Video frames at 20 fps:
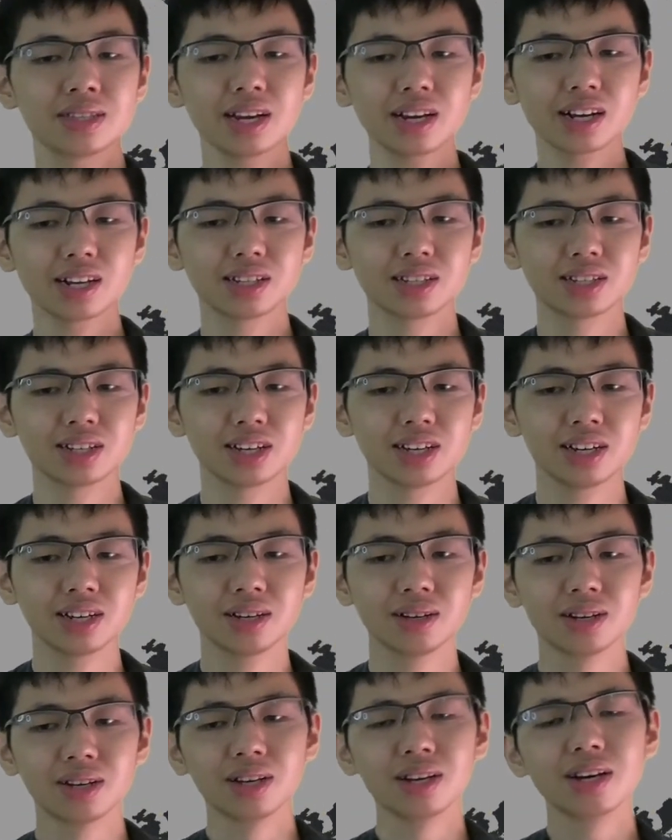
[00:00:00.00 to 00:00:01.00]

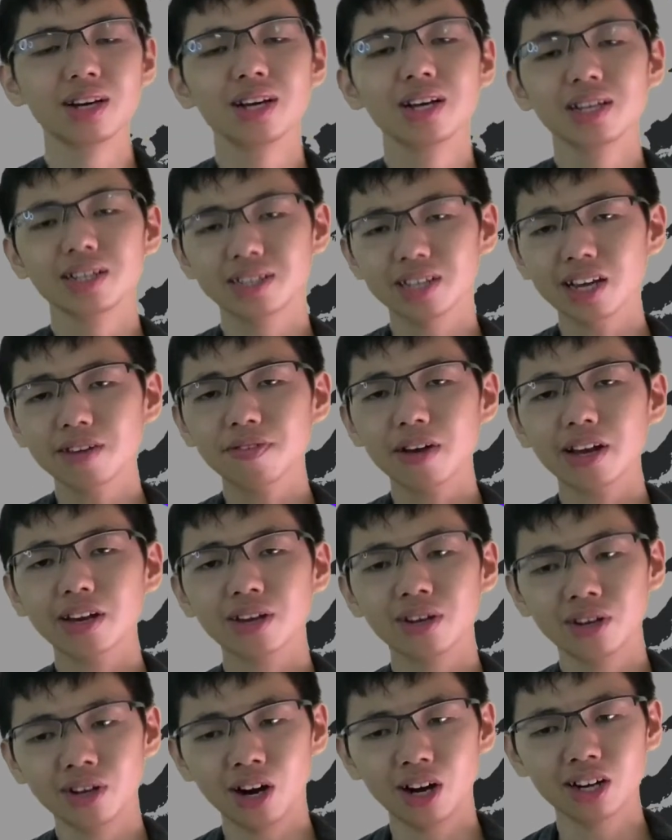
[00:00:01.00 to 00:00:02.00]
Secondly, they've
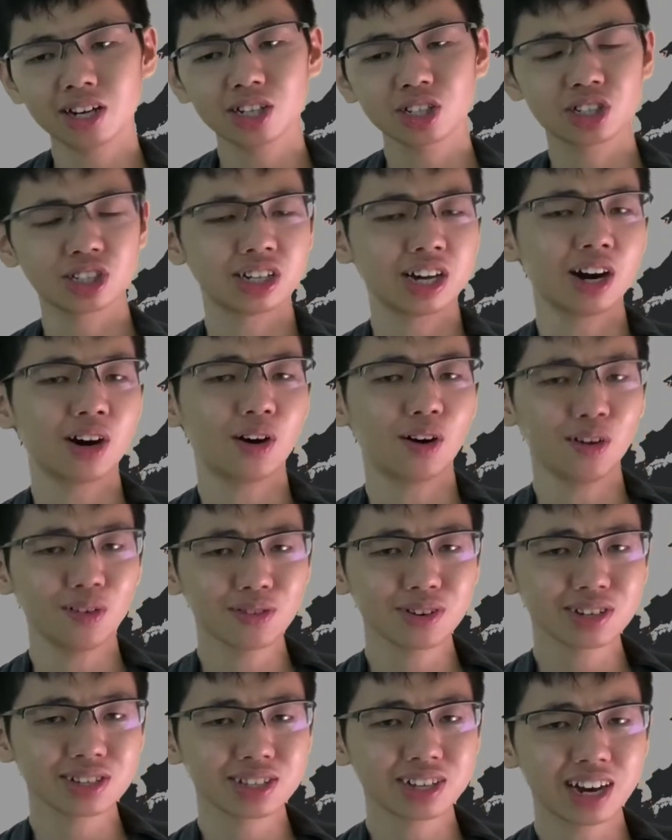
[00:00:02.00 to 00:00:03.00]
acknowledged their
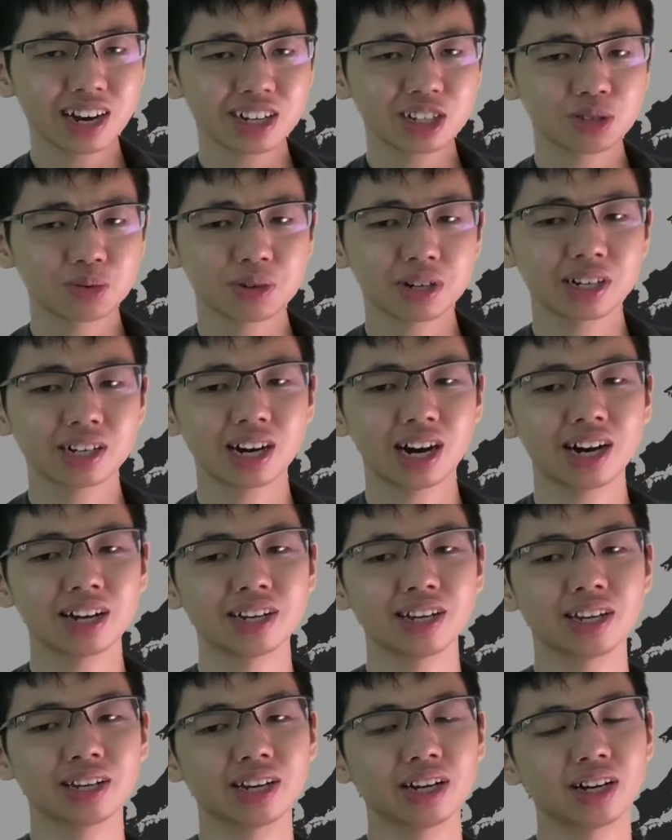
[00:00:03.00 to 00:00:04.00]
oversight
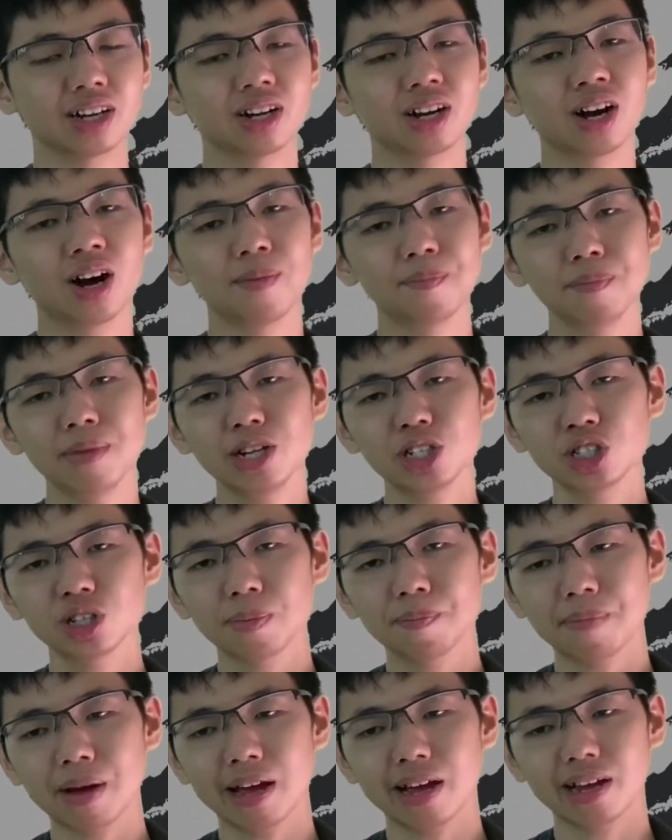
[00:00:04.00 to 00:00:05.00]
regarding the
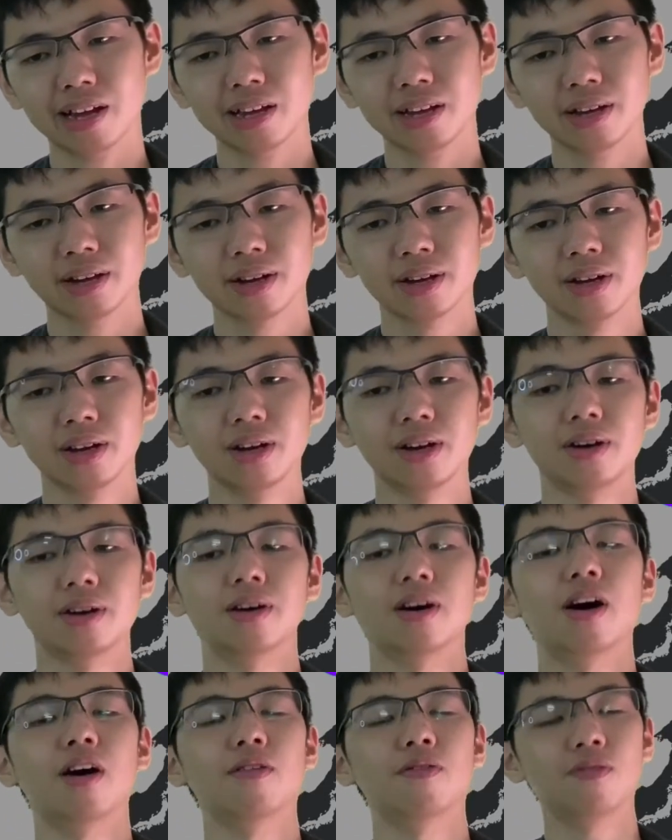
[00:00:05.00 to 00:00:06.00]
commission pay
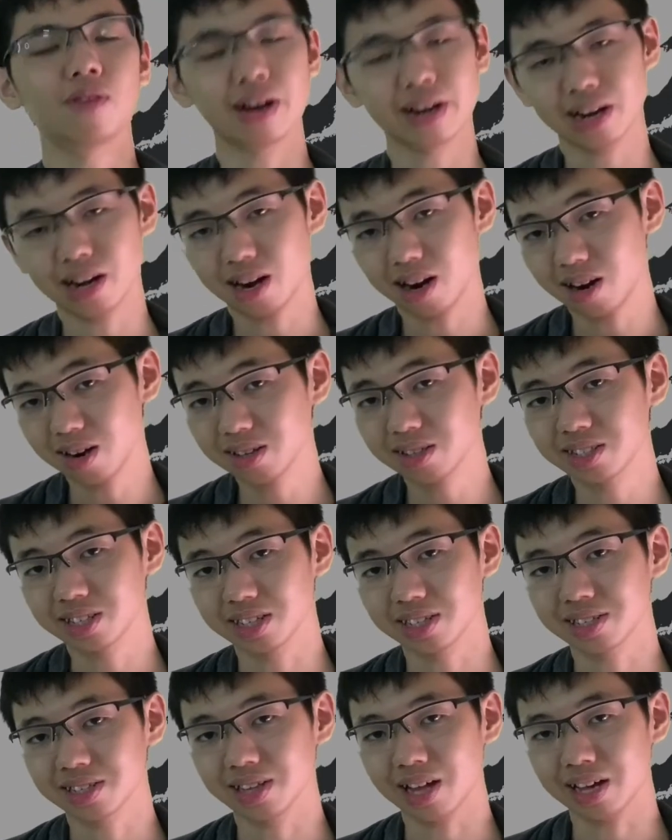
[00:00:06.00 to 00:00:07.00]
of one
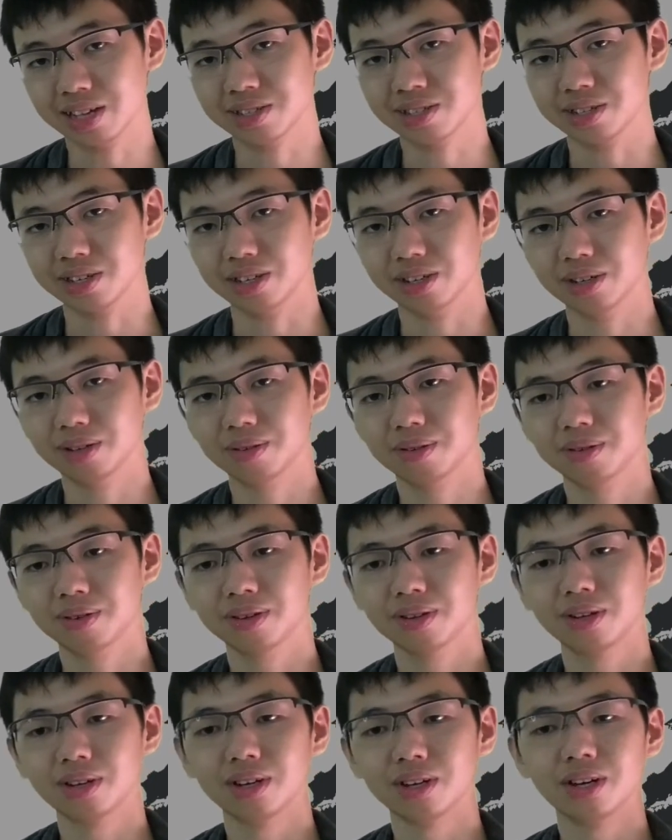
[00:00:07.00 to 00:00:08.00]
artist last year,
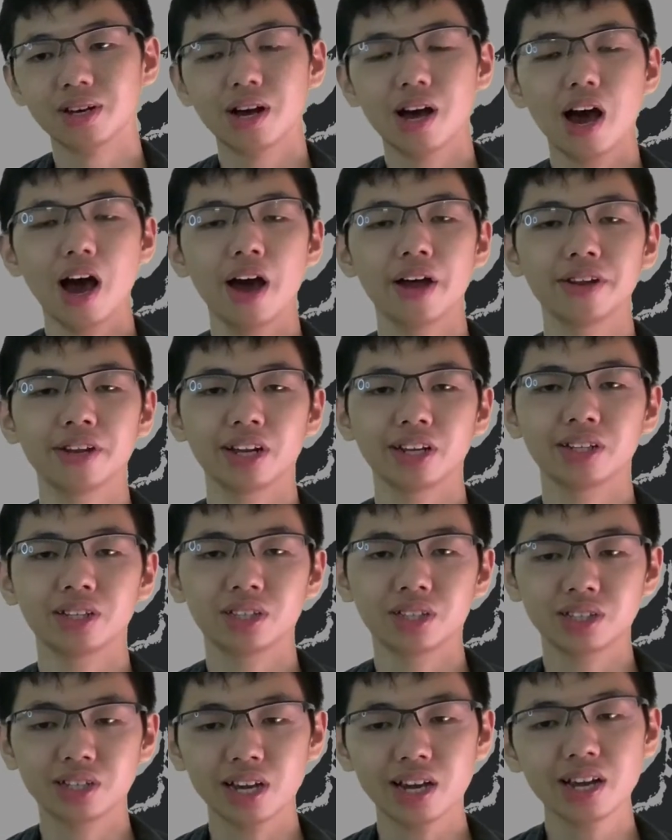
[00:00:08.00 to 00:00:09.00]
and
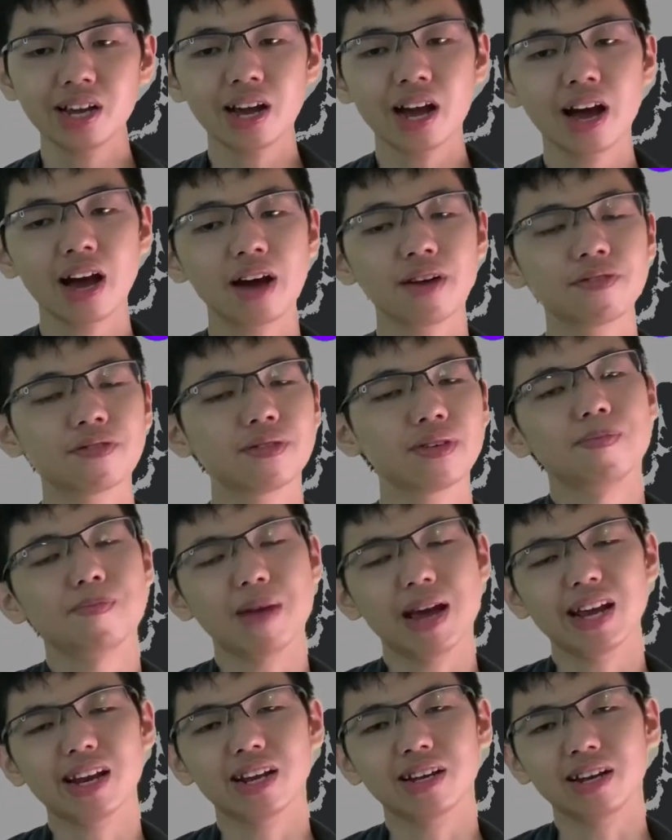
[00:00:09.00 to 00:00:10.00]
that they have
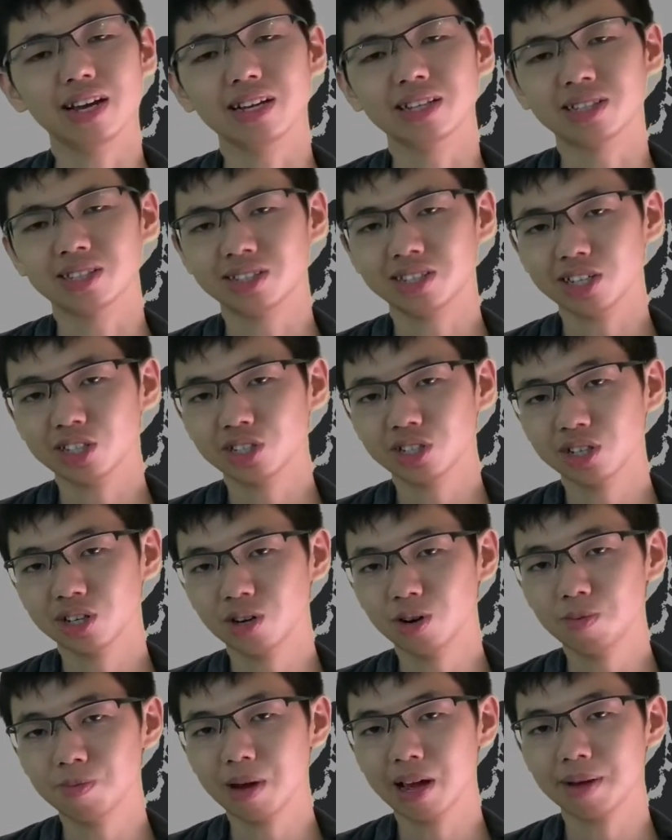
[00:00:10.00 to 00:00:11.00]
made an
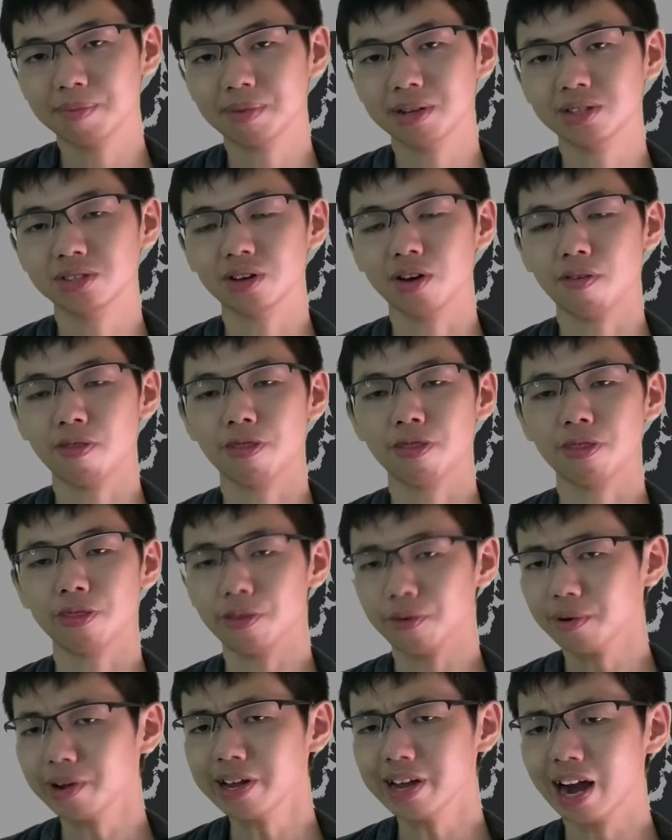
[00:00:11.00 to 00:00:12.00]
additional payment of
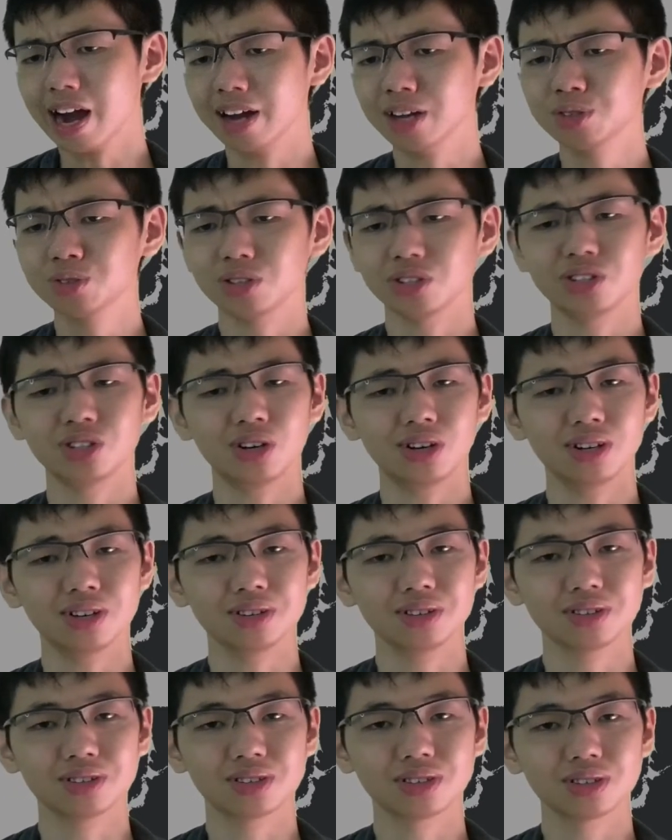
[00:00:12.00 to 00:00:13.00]

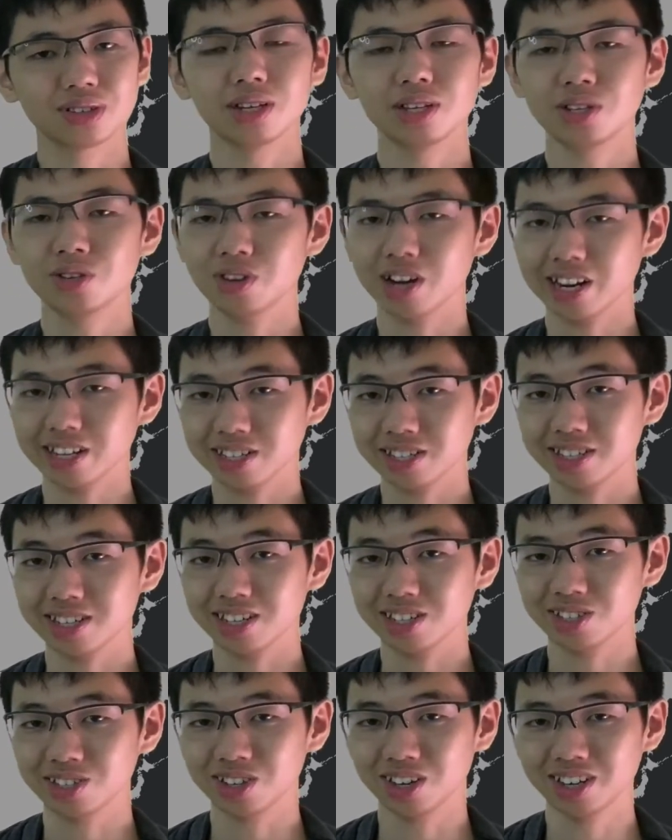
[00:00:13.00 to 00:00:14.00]
$300, United
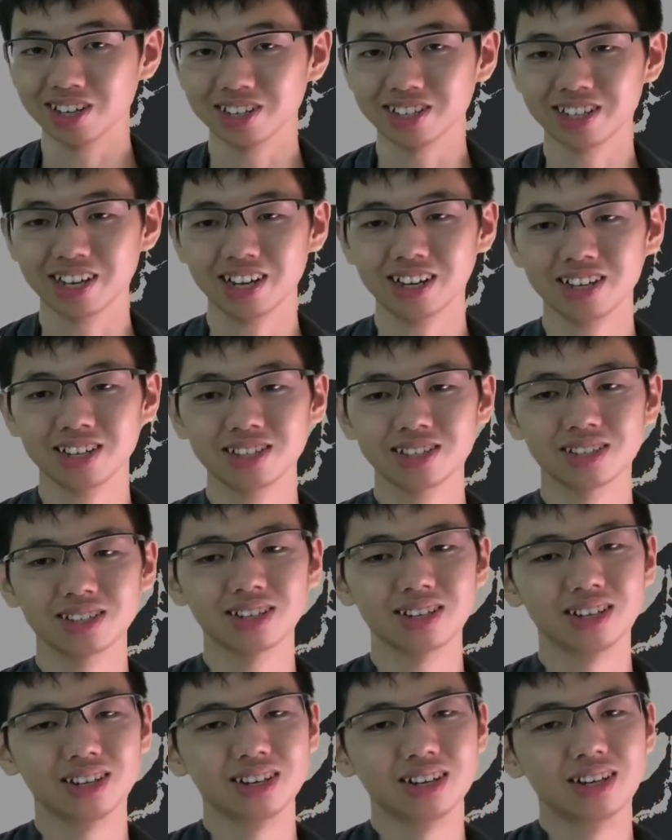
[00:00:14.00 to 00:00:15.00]
States dollars that
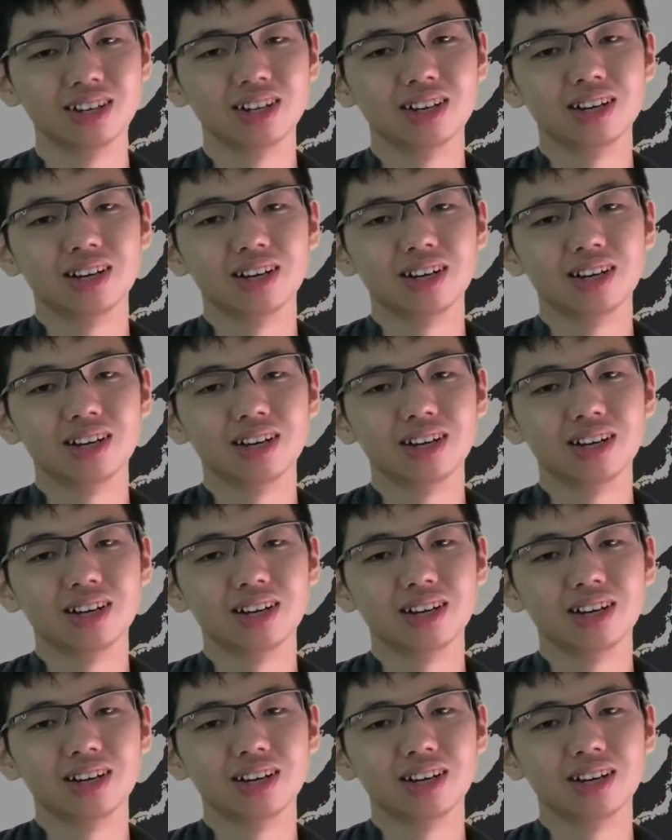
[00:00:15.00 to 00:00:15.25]
is.